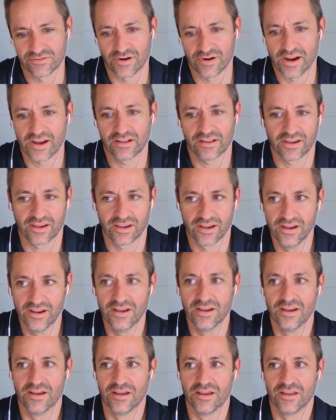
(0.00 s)
right? Like,
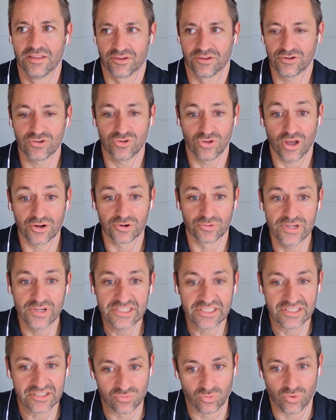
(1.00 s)
there's a lot of
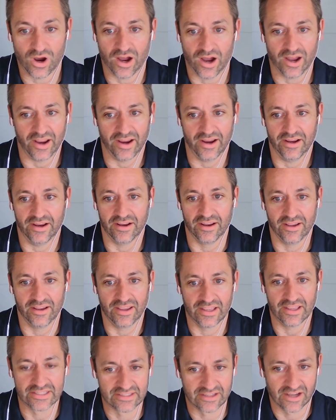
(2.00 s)
reasons why
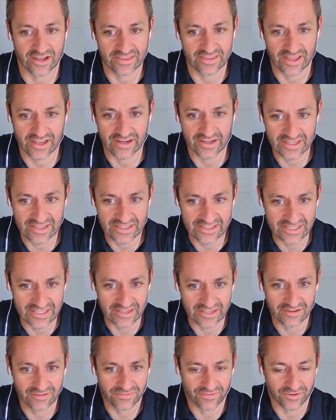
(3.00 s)
it's not that
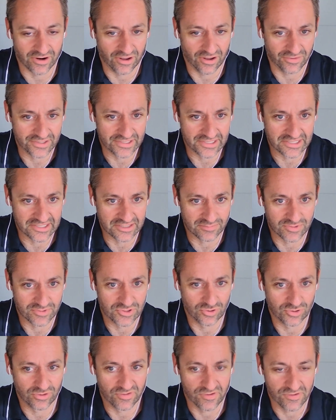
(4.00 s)
easy for health systems
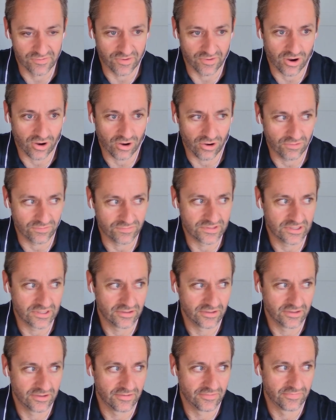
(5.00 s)
to have evolved
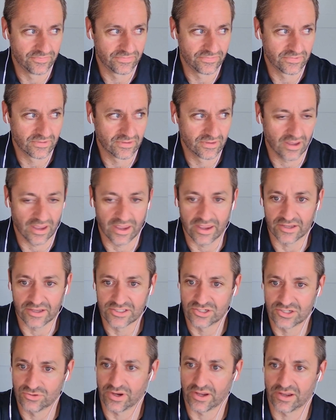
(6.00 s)
and
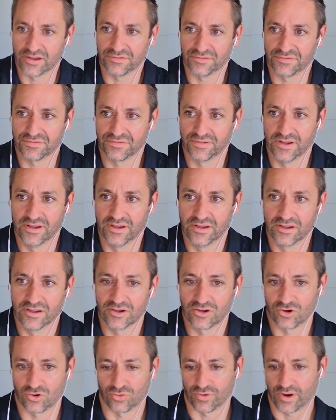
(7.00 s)
to have
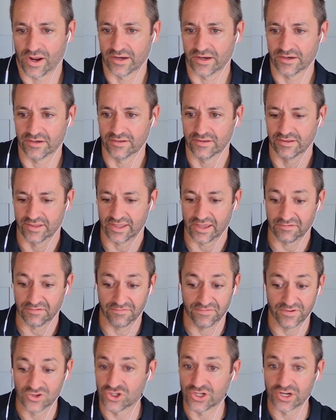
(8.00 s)
created that
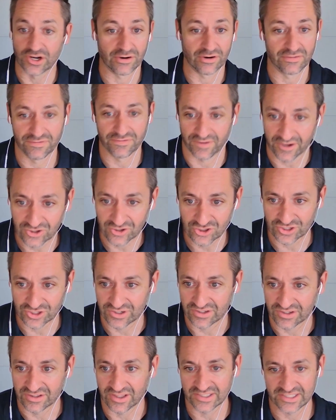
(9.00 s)
visionary
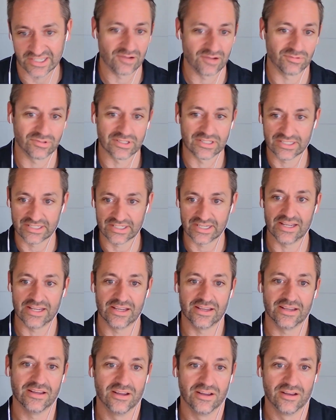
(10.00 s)
function that's able to see